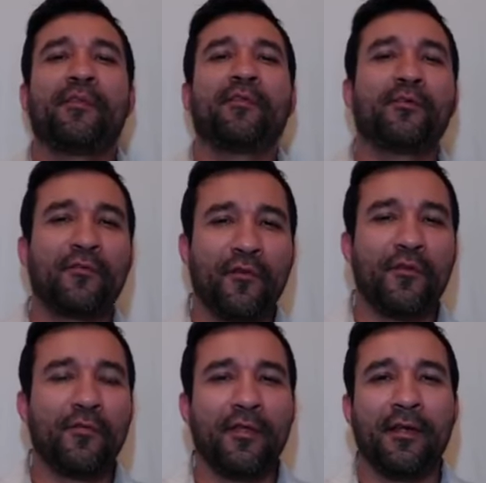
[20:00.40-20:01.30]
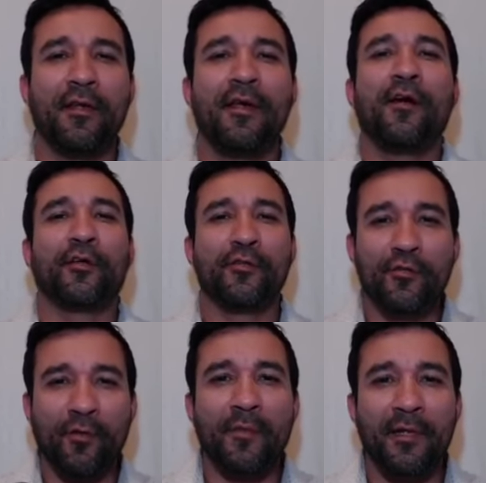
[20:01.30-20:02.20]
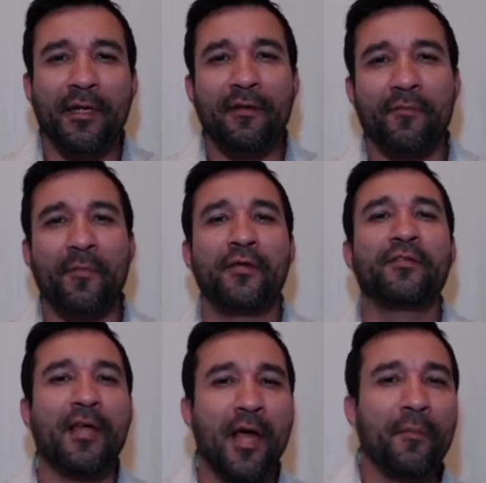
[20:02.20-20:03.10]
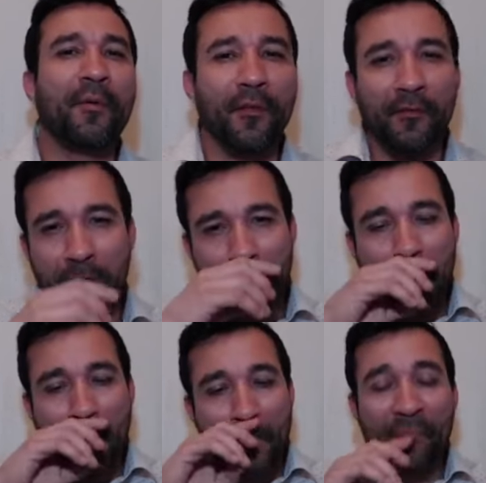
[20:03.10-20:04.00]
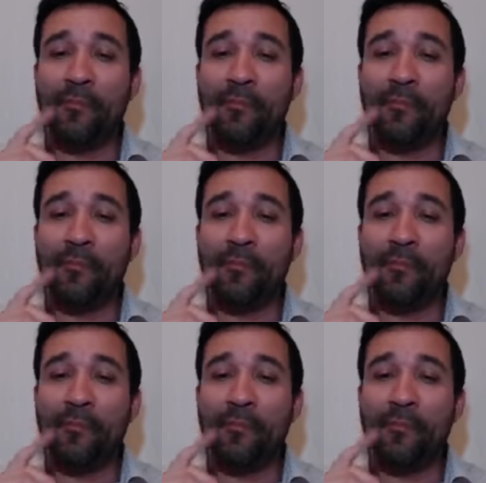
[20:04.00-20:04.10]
me, those of you that are contributing information to help me build the show,